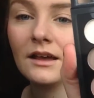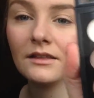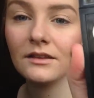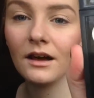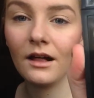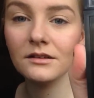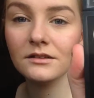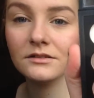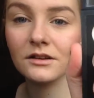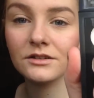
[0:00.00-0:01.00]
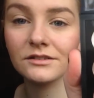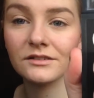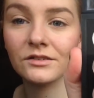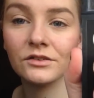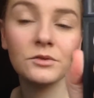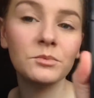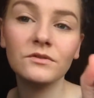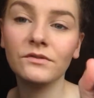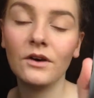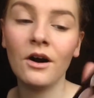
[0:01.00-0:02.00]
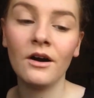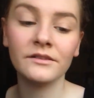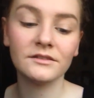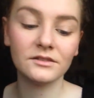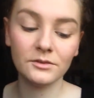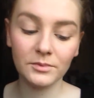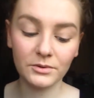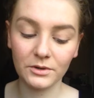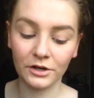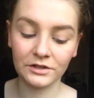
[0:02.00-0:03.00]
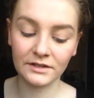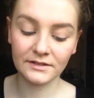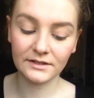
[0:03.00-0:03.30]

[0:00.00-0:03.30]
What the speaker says: And the colors are just super fall and super gorgeous.